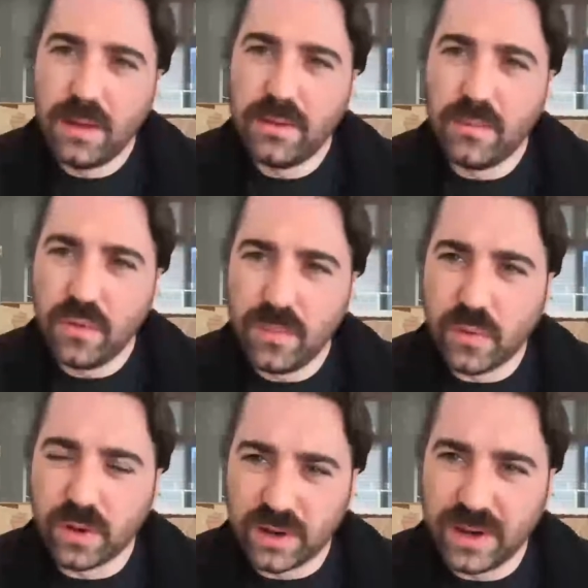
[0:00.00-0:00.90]
the mood
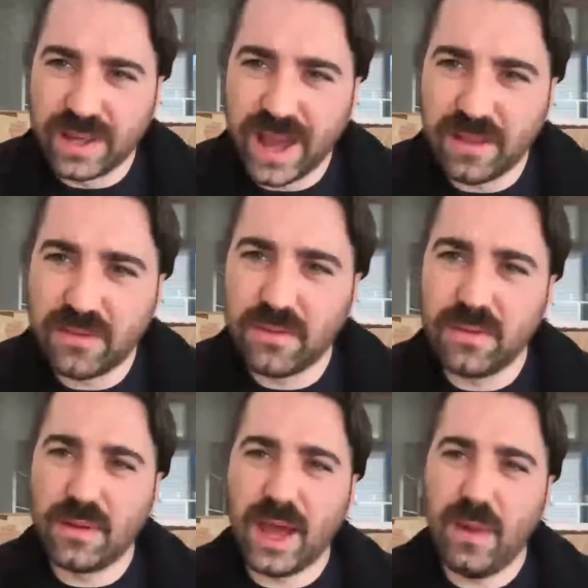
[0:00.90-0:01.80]
board kind of
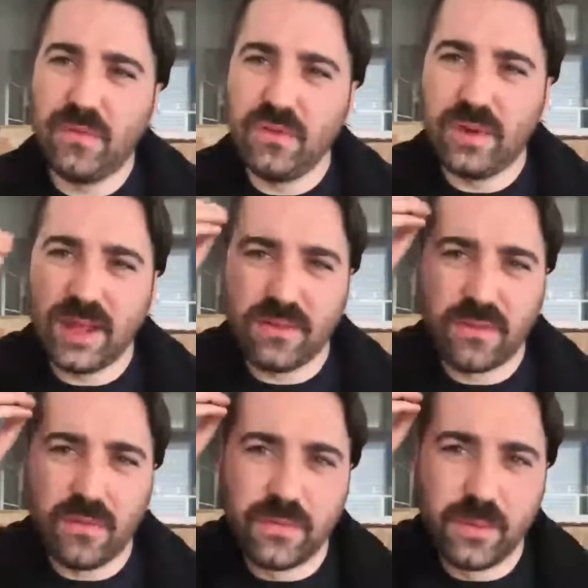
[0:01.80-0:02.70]
helps you get the
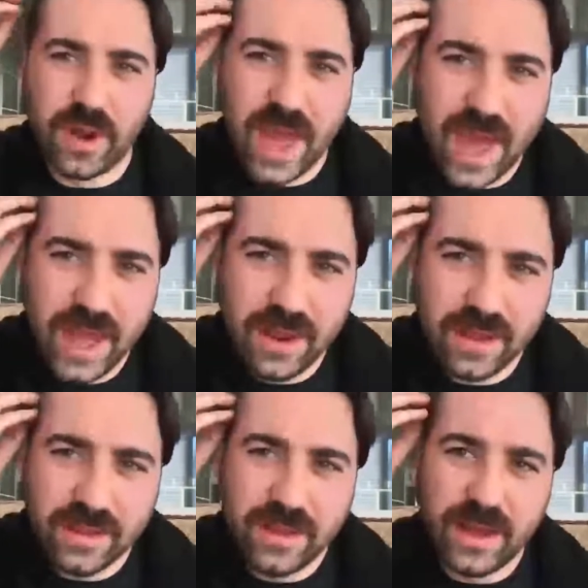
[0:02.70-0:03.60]
stuff from your head
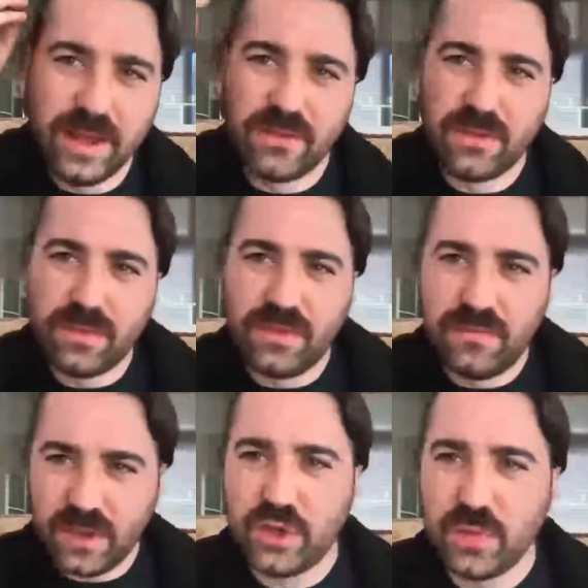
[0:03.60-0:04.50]
into something
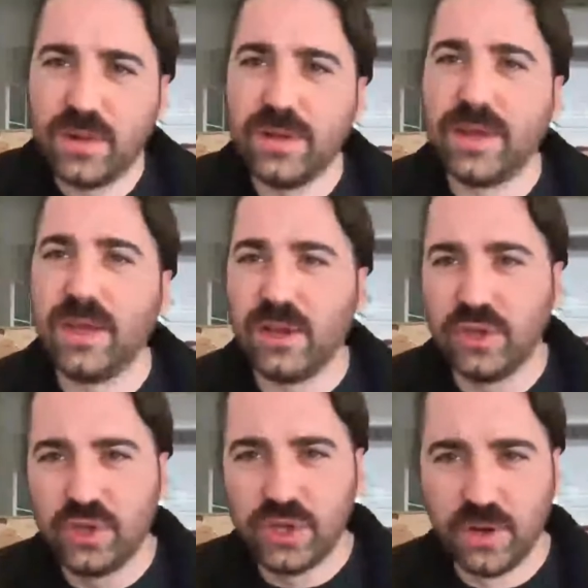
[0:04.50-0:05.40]
visual that you can
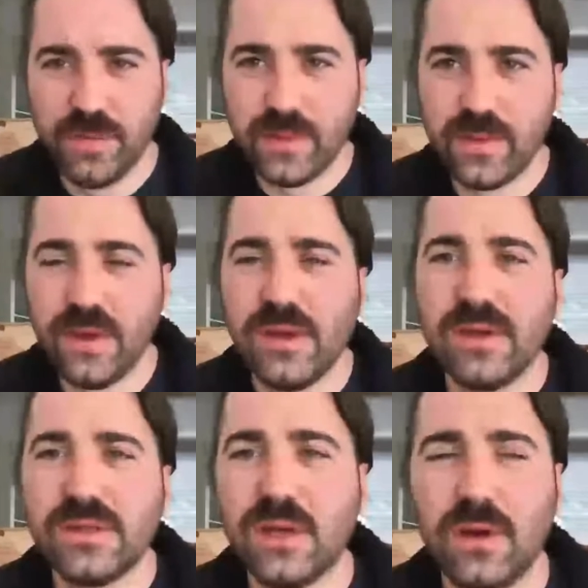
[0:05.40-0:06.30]
just show them.
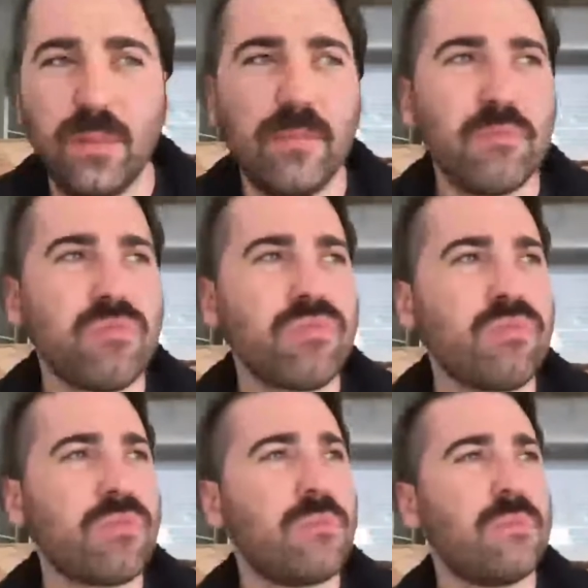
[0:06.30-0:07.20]
So
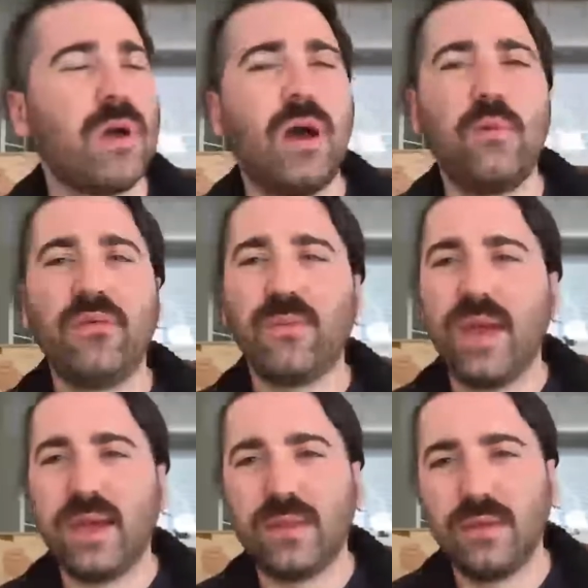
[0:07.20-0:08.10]
I was
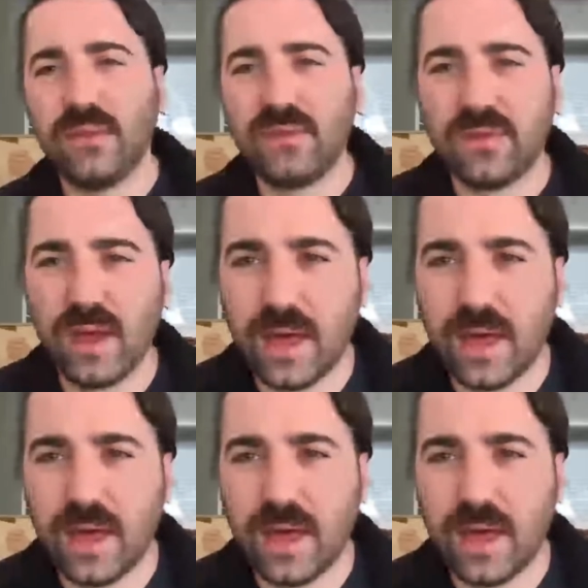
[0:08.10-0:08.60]
making this